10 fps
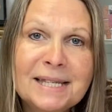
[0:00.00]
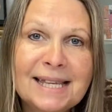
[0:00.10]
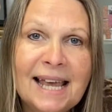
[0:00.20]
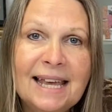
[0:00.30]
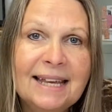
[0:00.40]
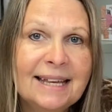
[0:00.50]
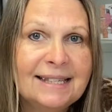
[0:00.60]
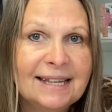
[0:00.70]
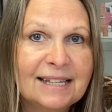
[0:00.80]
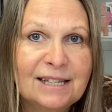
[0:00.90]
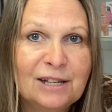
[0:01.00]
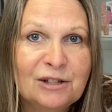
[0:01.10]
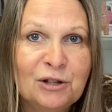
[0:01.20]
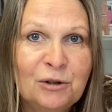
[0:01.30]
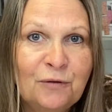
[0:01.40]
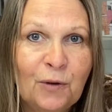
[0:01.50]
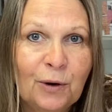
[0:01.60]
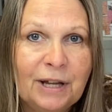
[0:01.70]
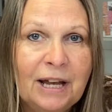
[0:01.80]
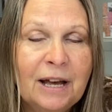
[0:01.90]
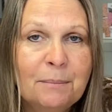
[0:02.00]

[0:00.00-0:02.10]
saying is 60 is the new 40.